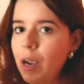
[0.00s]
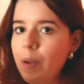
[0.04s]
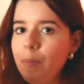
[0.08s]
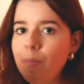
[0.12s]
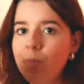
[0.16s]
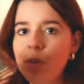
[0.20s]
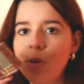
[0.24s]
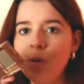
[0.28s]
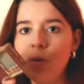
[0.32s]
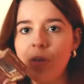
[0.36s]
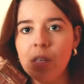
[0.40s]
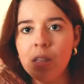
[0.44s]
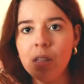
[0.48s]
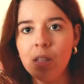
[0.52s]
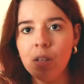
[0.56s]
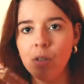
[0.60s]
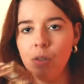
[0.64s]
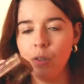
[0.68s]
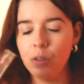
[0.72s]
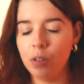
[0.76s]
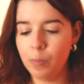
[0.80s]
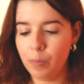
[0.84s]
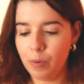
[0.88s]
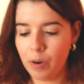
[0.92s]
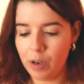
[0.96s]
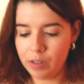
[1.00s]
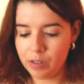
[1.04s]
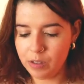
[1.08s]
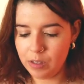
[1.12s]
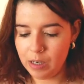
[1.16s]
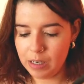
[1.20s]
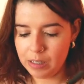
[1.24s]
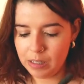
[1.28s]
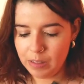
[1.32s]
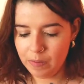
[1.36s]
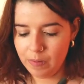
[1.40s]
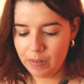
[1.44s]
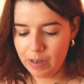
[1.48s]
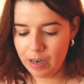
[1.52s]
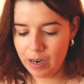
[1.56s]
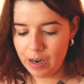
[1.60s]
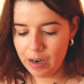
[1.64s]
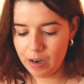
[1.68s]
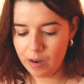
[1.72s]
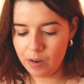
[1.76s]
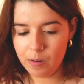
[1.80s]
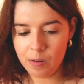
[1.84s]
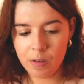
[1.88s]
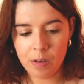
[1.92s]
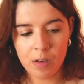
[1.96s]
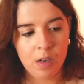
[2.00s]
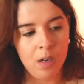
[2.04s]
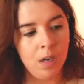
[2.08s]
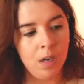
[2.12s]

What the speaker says: I'm using the Hoola bronzer as of now,